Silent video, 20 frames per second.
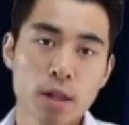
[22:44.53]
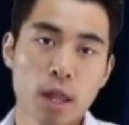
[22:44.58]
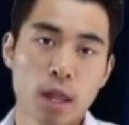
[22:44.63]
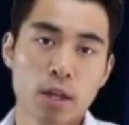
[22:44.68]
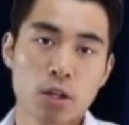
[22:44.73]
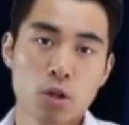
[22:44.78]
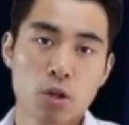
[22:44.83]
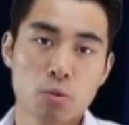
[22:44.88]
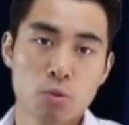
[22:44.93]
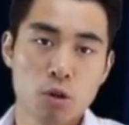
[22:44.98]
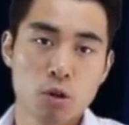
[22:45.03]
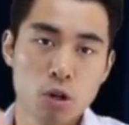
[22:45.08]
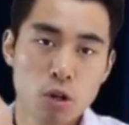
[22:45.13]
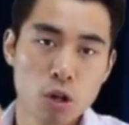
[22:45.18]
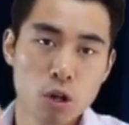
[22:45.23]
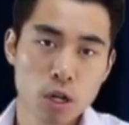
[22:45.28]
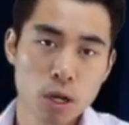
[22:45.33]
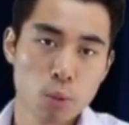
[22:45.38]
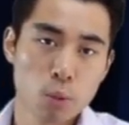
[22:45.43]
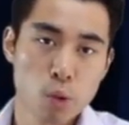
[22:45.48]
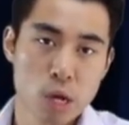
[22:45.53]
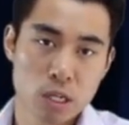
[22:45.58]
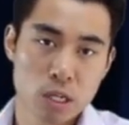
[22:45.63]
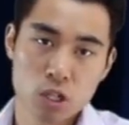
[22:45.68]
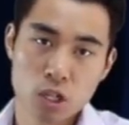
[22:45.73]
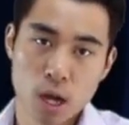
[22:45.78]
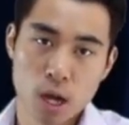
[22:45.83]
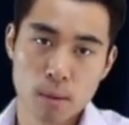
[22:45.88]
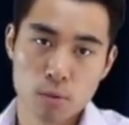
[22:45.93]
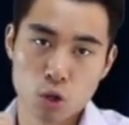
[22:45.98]
then you look at which
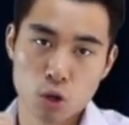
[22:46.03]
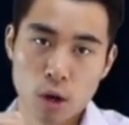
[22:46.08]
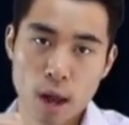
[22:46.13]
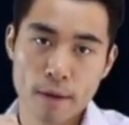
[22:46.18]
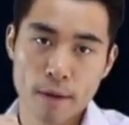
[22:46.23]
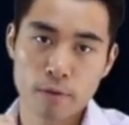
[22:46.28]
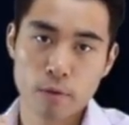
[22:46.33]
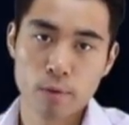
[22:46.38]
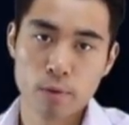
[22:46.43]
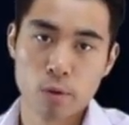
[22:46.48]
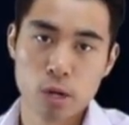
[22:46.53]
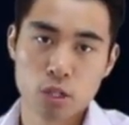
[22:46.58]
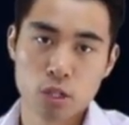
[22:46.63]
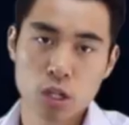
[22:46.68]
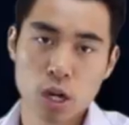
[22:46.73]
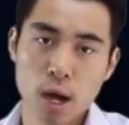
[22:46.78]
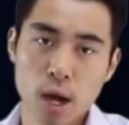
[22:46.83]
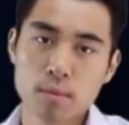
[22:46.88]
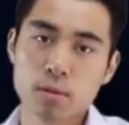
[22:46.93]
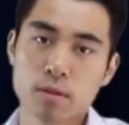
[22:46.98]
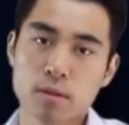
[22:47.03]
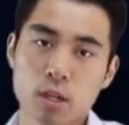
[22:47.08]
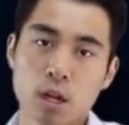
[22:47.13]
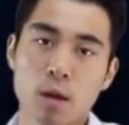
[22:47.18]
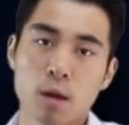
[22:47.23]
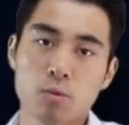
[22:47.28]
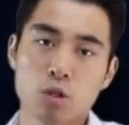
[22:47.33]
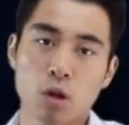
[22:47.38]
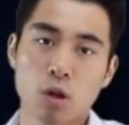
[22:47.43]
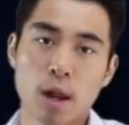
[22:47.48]
terms you're left with, which types of
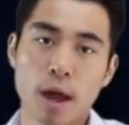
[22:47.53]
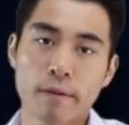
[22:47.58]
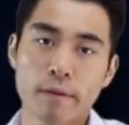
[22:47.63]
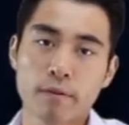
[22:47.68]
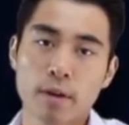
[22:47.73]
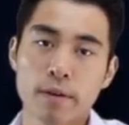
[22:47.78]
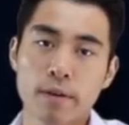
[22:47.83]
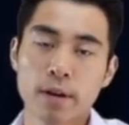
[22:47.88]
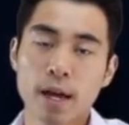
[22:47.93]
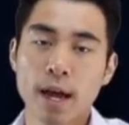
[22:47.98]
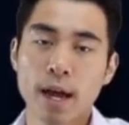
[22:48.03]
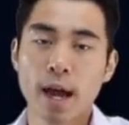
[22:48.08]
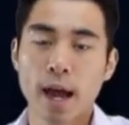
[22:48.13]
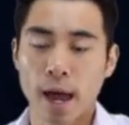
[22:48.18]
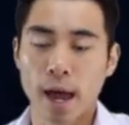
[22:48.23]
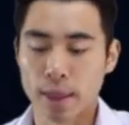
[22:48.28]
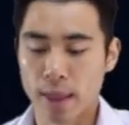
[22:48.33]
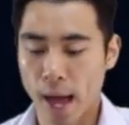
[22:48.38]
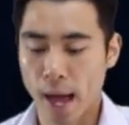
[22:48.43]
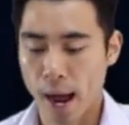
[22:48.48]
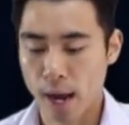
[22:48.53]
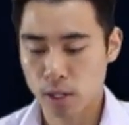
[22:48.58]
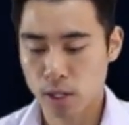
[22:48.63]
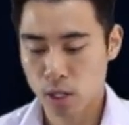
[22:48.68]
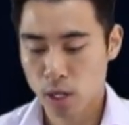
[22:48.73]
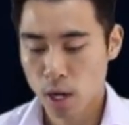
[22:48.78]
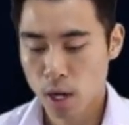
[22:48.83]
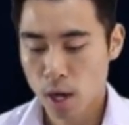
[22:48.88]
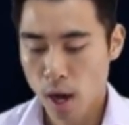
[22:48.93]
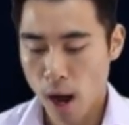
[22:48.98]
terms you're left with, and that
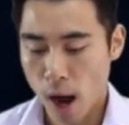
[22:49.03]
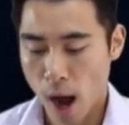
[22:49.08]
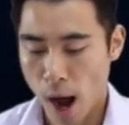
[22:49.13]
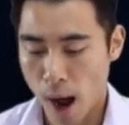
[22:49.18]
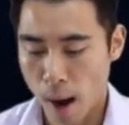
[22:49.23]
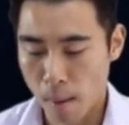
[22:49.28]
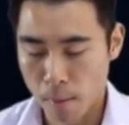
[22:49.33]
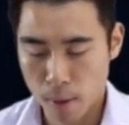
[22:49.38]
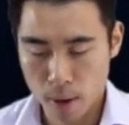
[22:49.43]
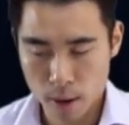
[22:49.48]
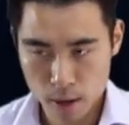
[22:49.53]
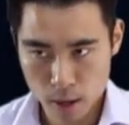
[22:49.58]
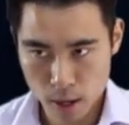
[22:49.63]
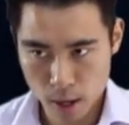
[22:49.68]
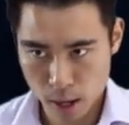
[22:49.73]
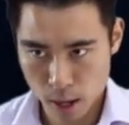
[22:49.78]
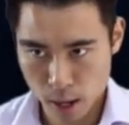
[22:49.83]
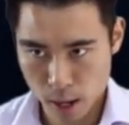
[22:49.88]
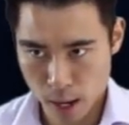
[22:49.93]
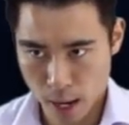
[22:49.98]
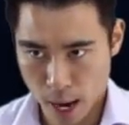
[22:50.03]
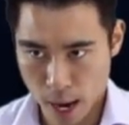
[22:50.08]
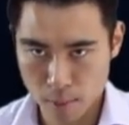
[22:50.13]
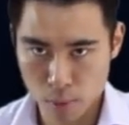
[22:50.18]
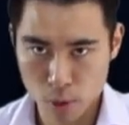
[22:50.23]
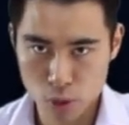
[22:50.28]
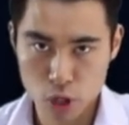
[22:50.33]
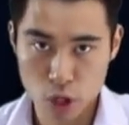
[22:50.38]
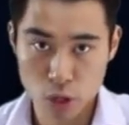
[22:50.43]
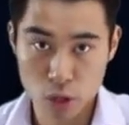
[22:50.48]

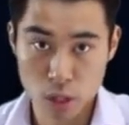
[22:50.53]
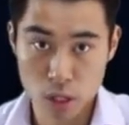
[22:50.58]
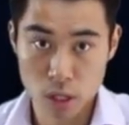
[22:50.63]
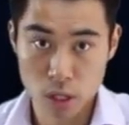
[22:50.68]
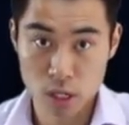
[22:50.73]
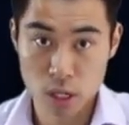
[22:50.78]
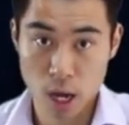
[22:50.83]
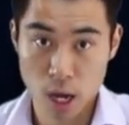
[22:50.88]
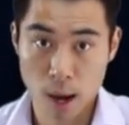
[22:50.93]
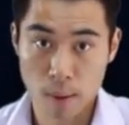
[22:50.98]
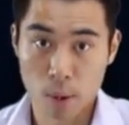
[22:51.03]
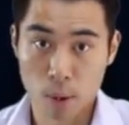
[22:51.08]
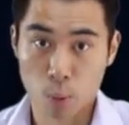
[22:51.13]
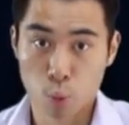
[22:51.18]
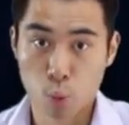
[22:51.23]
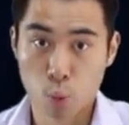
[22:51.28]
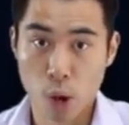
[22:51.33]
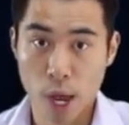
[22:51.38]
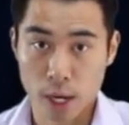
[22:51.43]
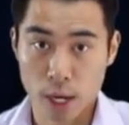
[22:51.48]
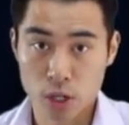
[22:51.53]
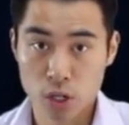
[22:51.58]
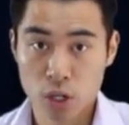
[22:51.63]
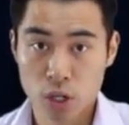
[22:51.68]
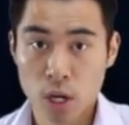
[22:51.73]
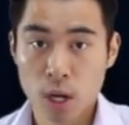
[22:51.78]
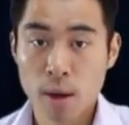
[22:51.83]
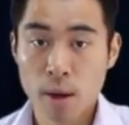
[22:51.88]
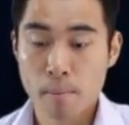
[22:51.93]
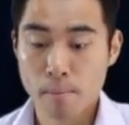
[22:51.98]
enables you to determine which
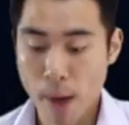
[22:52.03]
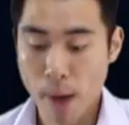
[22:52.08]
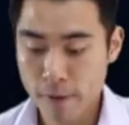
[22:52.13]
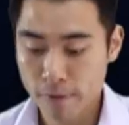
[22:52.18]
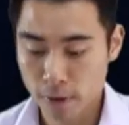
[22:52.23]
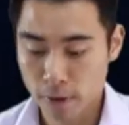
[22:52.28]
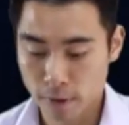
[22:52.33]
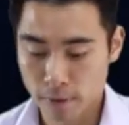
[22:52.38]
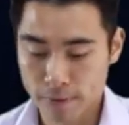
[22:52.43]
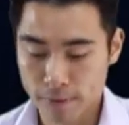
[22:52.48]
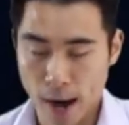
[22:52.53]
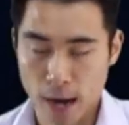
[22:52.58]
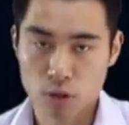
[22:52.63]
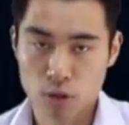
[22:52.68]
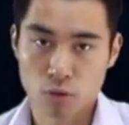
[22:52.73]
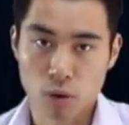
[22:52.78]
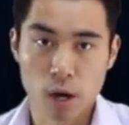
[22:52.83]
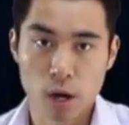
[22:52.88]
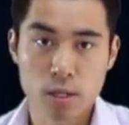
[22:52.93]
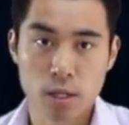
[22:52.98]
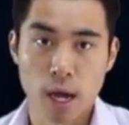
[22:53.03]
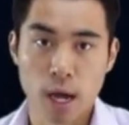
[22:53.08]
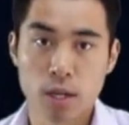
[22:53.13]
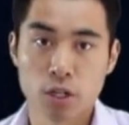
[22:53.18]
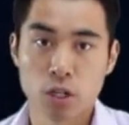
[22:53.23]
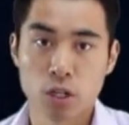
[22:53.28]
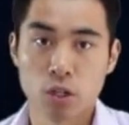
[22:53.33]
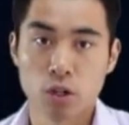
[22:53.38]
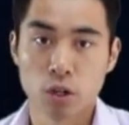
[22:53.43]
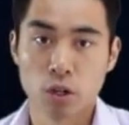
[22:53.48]
method of
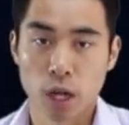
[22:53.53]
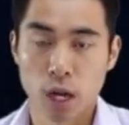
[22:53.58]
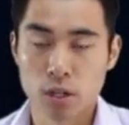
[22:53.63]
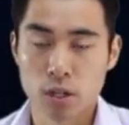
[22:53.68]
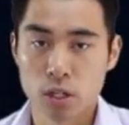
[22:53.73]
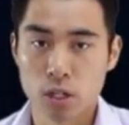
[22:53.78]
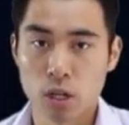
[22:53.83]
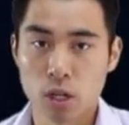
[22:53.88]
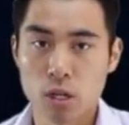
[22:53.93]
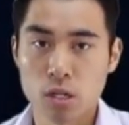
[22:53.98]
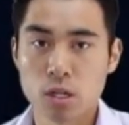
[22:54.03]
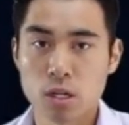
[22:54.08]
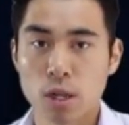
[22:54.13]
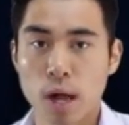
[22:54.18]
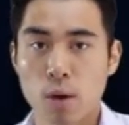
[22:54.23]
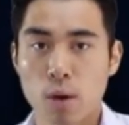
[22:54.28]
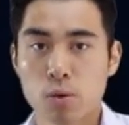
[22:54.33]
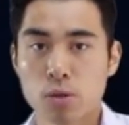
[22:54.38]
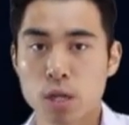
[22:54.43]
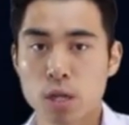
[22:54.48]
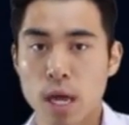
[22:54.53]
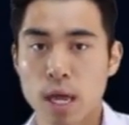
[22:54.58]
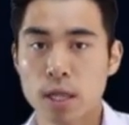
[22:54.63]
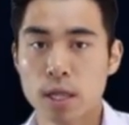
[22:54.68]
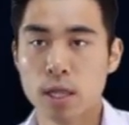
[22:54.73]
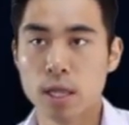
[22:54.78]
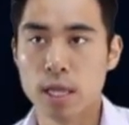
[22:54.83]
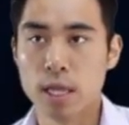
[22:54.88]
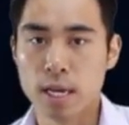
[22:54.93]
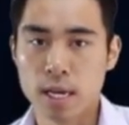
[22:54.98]
factorisation you're going to use. So that was
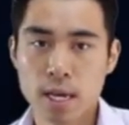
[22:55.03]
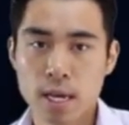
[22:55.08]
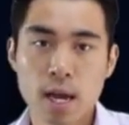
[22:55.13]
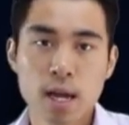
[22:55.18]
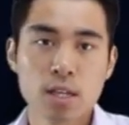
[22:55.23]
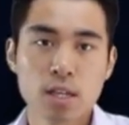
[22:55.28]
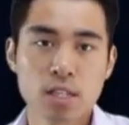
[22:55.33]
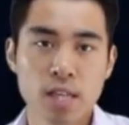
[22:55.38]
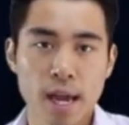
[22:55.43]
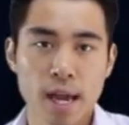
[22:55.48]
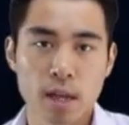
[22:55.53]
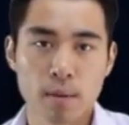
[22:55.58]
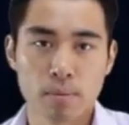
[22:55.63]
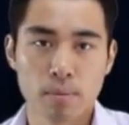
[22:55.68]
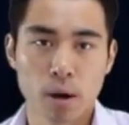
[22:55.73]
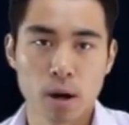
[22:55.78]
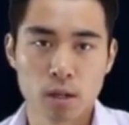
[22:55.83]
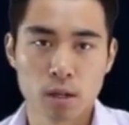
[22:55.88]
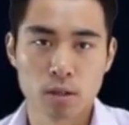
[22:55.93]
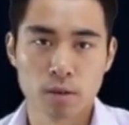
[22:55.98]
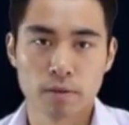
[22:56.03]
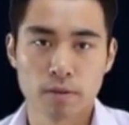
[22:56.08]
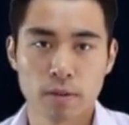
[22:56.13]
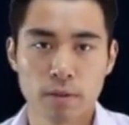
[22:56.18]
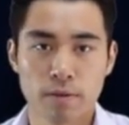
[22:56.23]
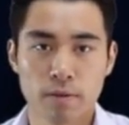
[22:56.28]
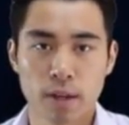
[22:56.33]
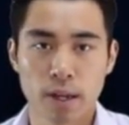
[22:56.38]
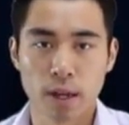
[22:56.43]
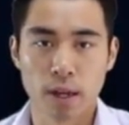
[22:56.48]
in the second part of the
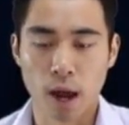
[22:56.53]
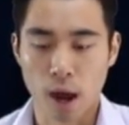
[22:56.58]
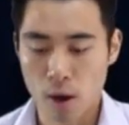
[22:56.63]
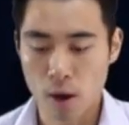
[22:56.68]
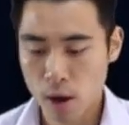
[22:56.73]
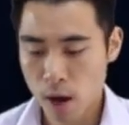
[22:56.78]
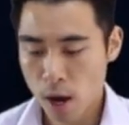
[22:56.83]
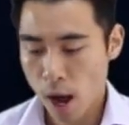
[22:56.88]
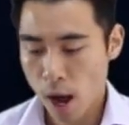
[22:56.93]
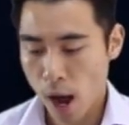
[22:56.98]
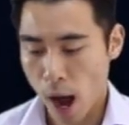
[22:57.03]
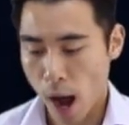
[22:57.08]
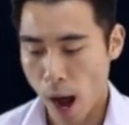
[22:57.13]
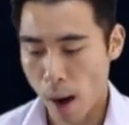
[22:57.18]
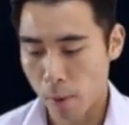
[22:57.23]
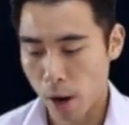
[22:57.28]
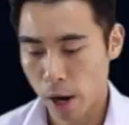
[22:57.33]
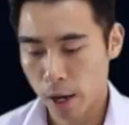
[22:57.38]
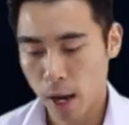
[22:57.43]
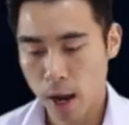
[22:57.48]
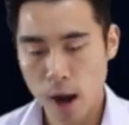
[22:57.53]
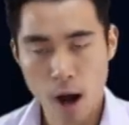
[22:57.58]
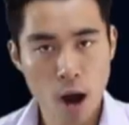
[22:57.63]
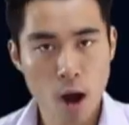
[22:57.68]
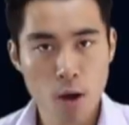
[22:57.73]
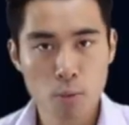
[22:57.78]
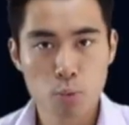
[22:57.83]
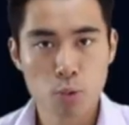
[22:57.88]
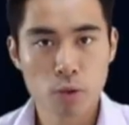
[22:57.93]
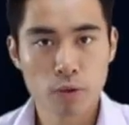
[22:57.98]
video. Okay, I
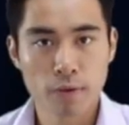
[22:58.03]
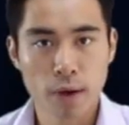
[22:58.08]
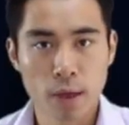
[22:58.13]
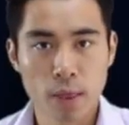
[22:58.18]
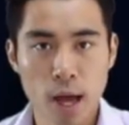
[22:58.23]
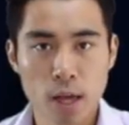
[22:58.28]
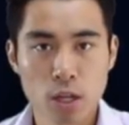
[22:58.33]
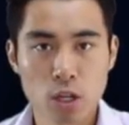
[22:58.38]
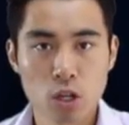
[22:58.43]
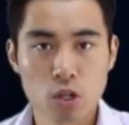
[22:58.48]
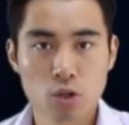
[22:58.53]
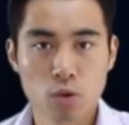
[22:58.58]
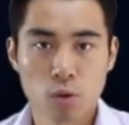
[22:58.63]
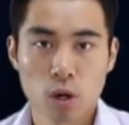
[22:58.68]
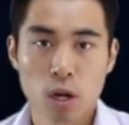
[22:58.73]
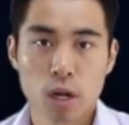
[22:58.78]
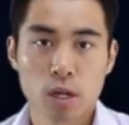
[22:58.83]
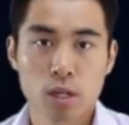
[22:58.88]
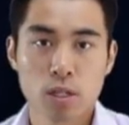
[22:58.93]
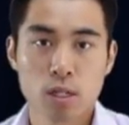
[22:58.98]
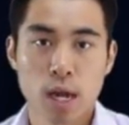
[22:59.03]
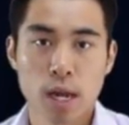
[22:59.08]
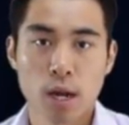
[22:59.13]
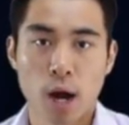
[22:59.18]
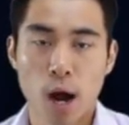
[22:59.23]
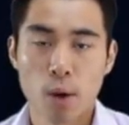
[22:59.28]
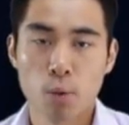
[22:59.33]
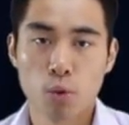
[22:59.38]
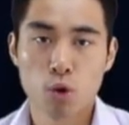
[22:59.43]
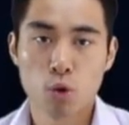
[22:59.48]
hope you found that useful. And like I said,
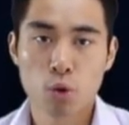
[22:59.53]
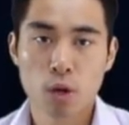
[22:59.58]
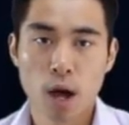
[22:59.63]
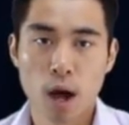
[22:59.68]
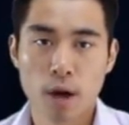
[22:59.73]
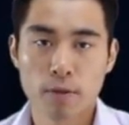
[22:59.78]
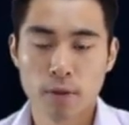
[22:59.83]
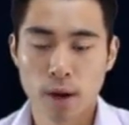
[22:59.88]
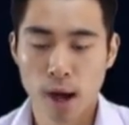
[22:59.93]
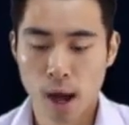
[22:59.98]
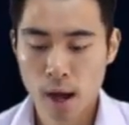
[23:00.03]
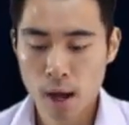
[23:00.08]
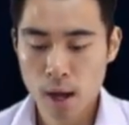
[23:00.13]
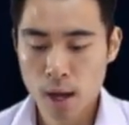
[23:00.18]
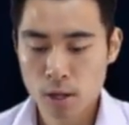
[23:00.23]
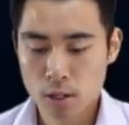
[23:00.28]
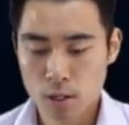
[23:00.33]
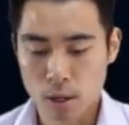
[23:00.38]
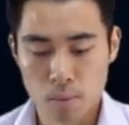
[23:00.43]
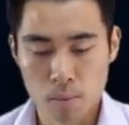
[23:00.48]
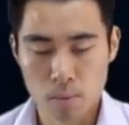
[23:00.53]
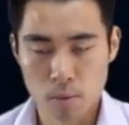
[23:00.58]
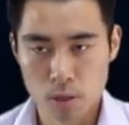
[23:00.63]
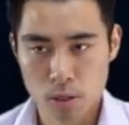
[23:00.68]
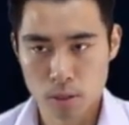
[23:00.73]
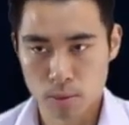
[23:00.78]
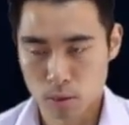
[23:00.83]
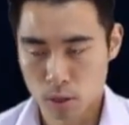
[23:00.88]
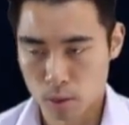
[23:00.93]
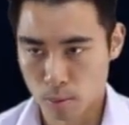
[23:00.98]
I will cover some
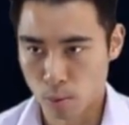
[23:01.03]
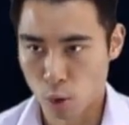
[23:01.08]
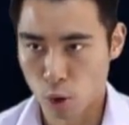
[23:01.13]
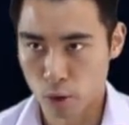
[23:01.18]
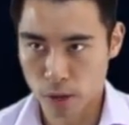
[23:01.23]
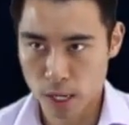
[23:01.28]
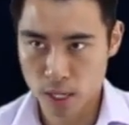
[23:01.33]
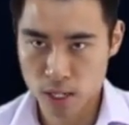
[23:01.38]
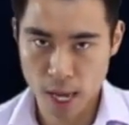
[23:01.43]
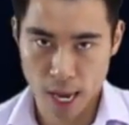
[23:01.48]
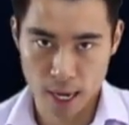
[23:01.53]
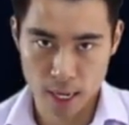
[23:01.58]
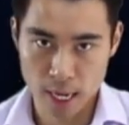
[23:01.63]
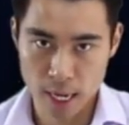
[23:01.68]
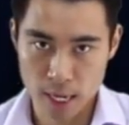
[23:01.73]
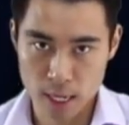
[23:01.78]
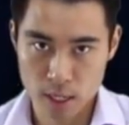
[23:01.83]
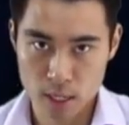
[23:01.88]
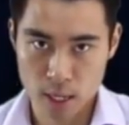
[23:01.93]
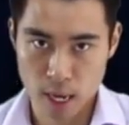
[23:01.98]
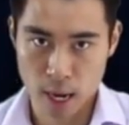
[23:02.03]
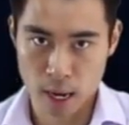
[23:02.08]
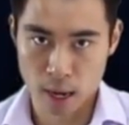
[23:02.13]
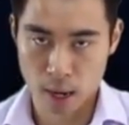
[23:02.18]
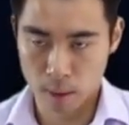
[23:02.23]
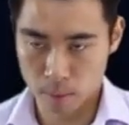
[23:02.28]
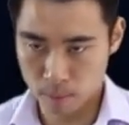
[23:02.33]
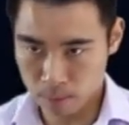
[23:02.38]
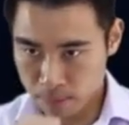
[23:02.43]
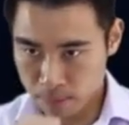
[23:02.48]
more of these techniques in